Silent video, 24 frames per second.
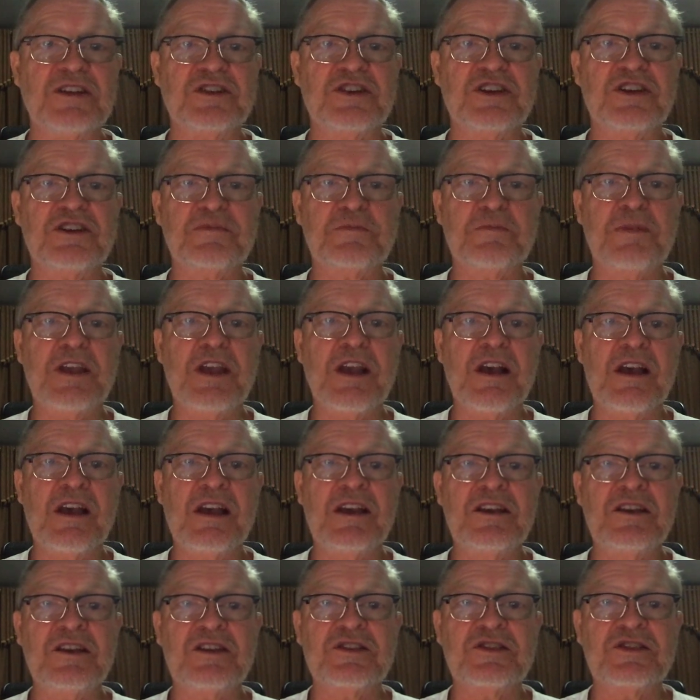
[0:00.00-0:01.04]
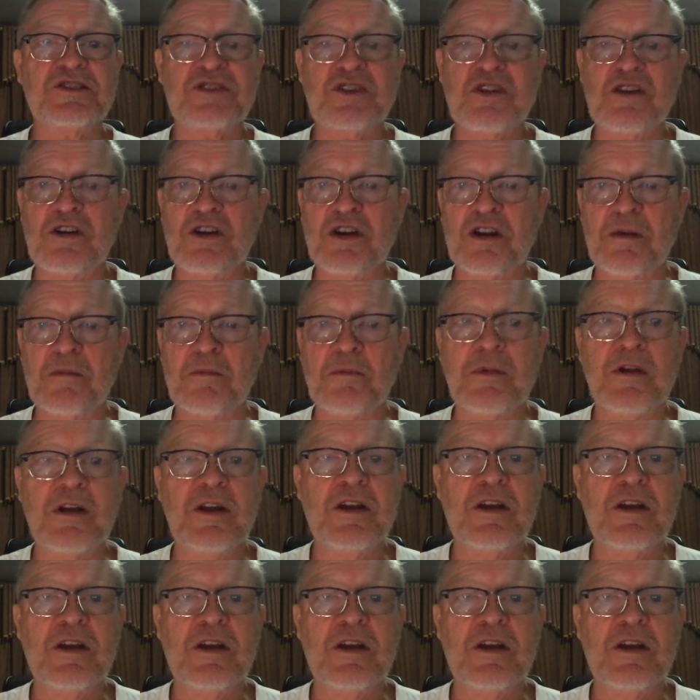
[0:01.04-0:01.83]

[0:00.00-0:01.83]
just behind his sternum,